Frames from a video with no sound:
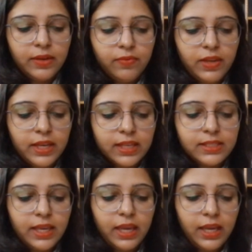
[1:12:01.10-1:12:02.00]
we can
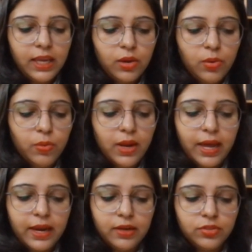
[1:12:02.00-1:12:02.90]
say equal
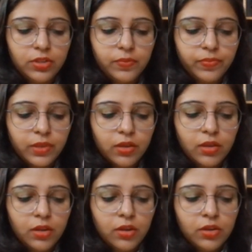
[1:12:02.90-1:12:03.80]
energy.
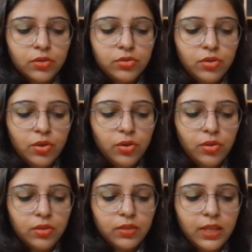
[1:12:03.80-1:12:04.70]

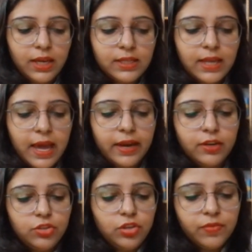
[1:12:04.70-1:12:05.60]
So there is
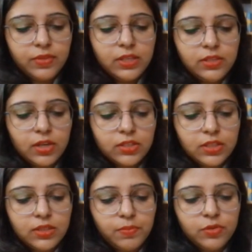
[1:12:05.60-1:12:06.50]
energy of this
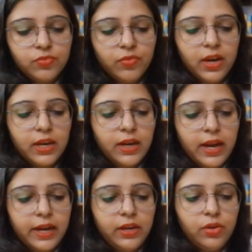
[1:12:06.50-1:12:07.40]
structure, suppose 1
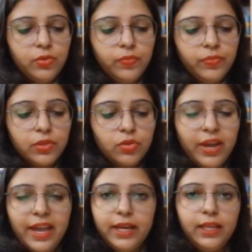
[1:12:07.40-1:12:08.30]
and 2, so
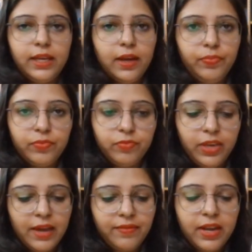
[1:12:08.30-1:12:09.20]
any ka
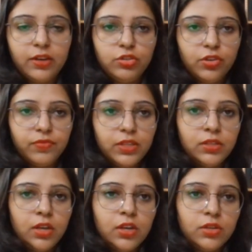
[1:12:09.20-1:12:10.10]
we have energy of this.
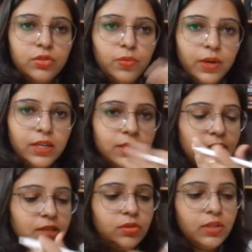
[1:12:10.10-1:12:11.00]
So what is
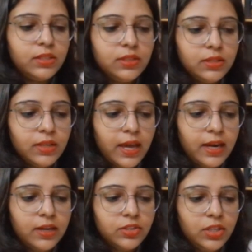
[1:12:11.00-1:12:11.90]
resonance
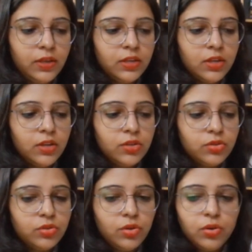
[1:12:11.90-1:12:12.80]
energy?
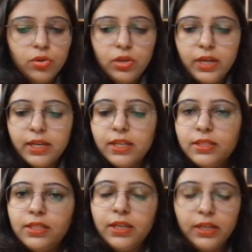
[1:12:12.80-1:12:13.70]
So it
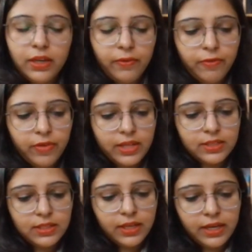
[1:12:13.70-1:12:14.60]
is the difference